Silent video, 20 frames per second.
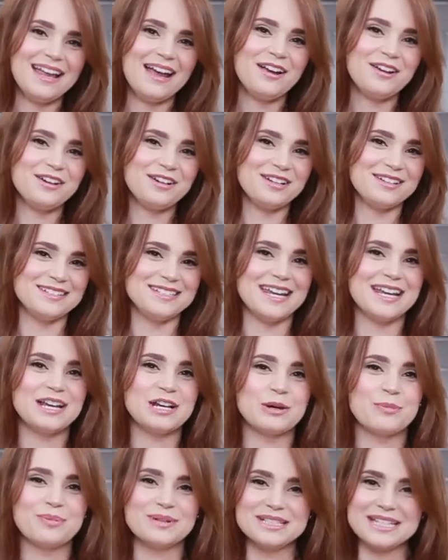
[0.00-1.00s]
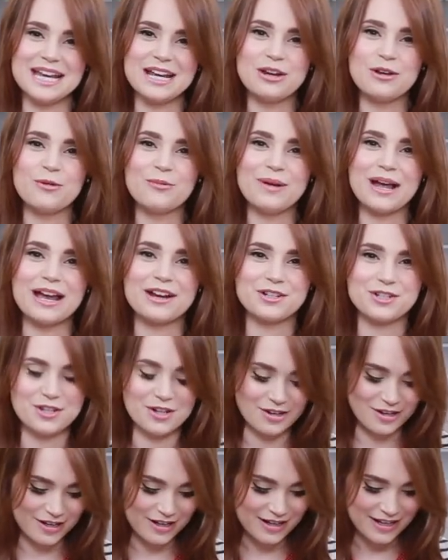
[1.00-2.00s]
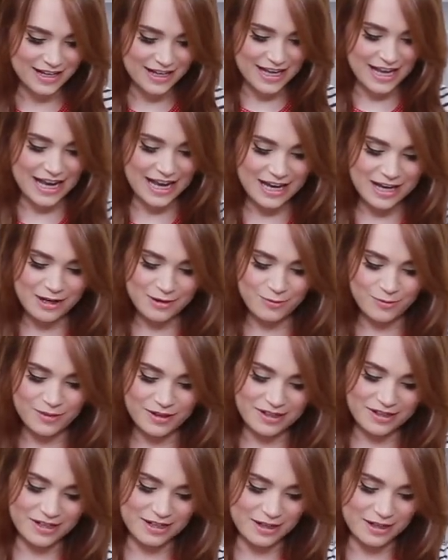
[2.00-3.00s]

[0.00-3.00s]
Now you're gonna take your potato masher and we're